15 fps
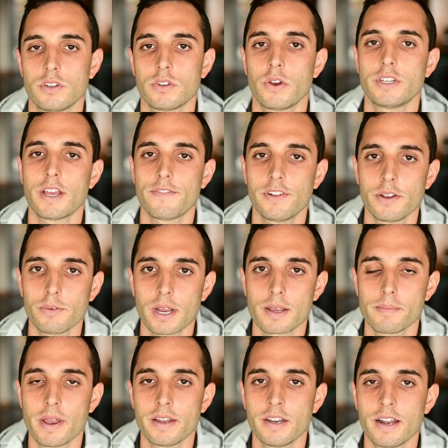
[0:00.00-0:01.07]
So I definitely
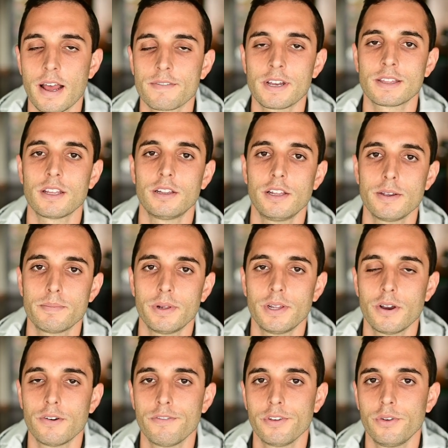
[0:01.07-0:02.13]
recommend it. I've got the link
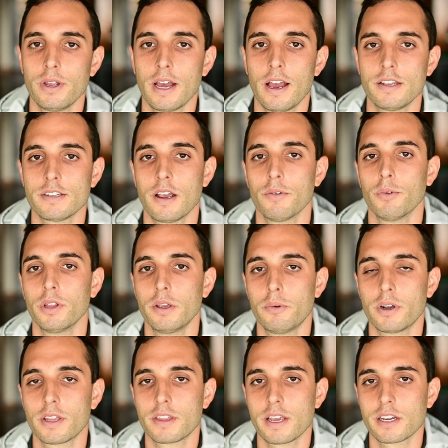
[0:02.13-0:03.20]
below for you guys. I really
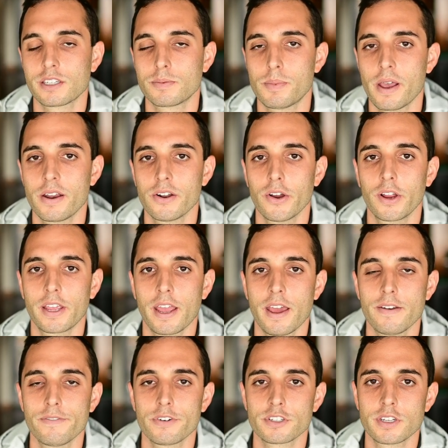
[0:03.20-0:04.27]
want to thank Spider
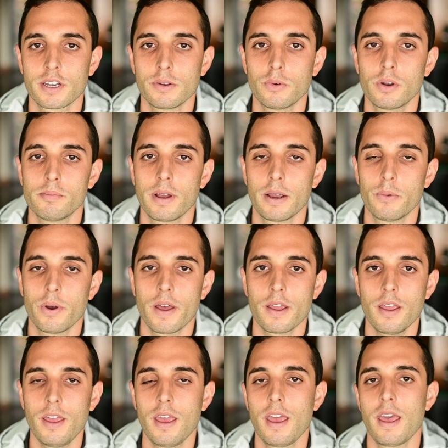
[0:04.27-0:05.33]
again for sending one my
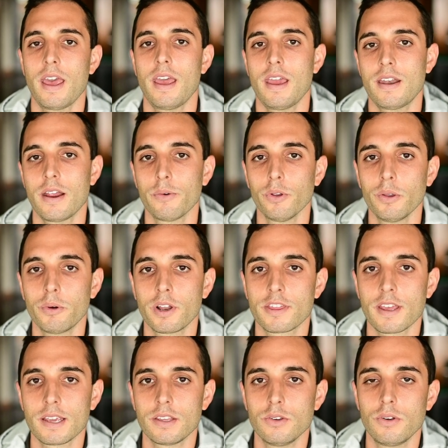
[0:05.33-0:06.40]
way, and I really want to
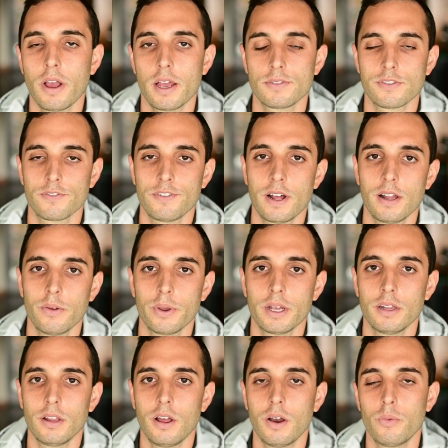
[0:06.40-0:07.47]
thank you guys for following
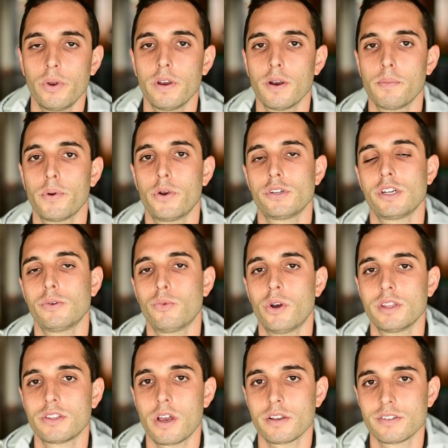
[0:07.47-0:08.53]
along. We are approaching
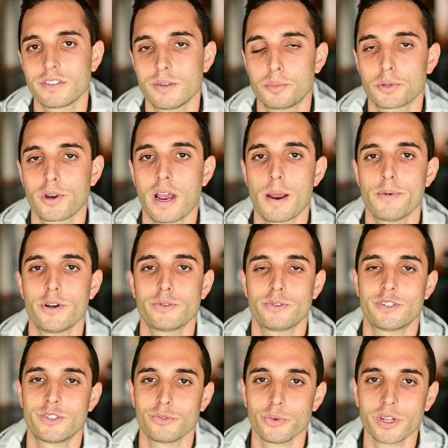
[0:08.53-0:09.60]
one thousand subscribers, which
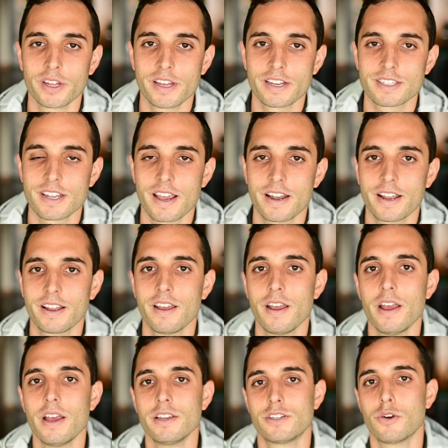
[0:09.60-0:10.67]
is really exciting.
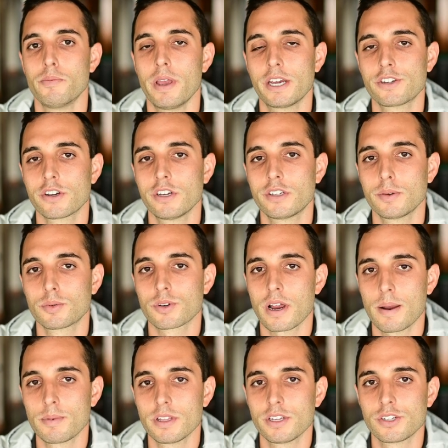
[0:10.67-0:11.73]
So make sure you
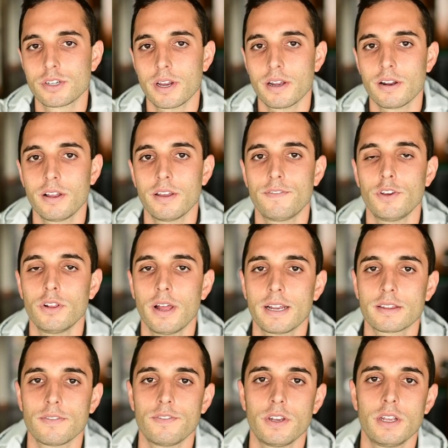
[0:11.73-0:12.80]
subscribe to this channel. If you like
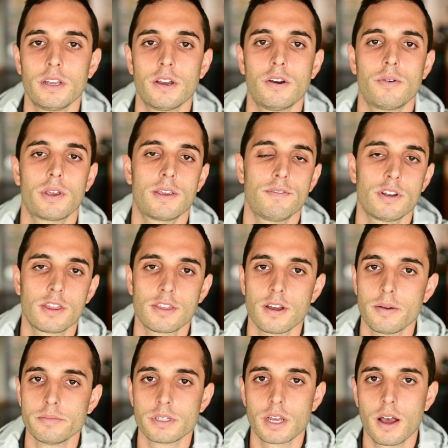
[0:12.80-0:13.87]
the video, give it a
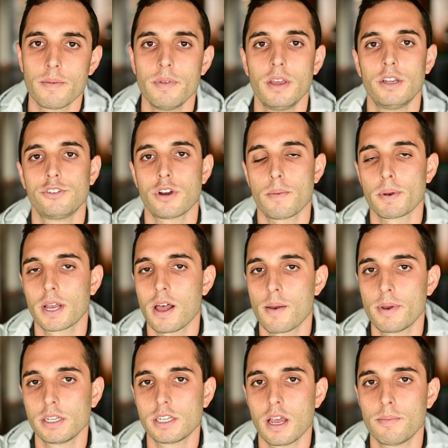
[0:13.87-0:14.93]
thumbs up, drop a
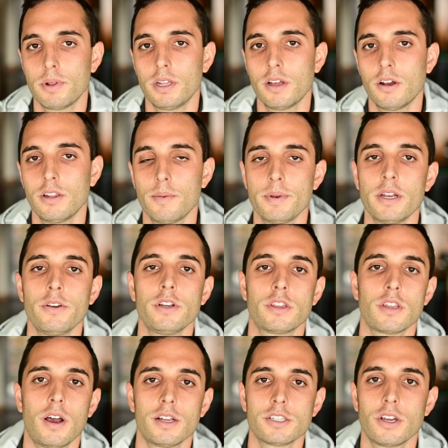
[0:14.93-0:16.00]
comment down below. Let me know your
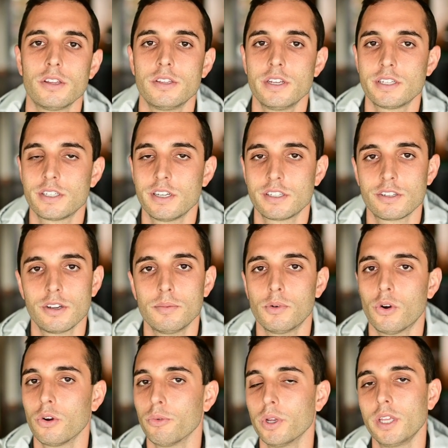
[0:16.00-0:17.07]
thoughts on this system
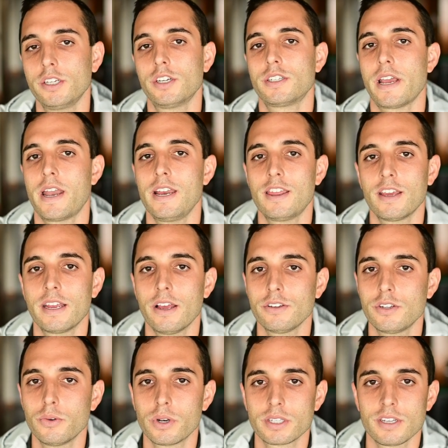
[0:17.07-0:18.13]
or really just anything else
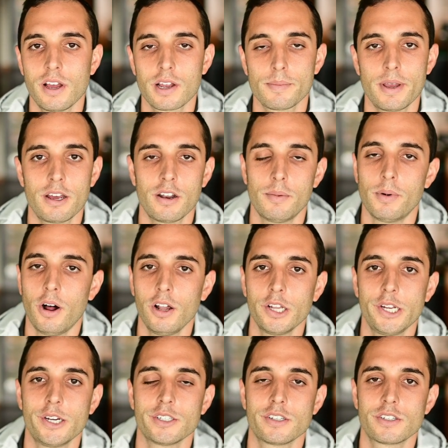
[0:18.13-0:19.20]
you want to talk about. I'm all
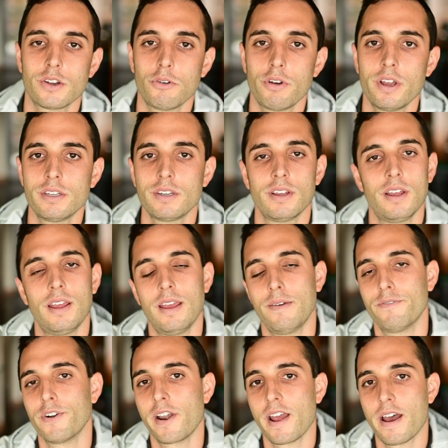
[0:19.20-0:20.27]
ears as always.
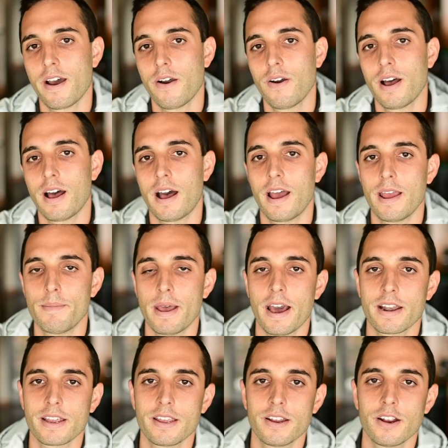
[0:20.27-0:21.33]
And for now, I am
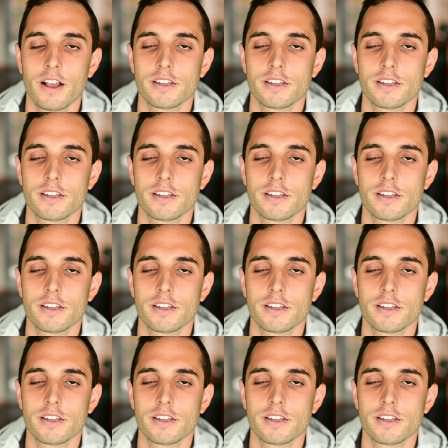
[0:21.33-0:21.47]
out of here.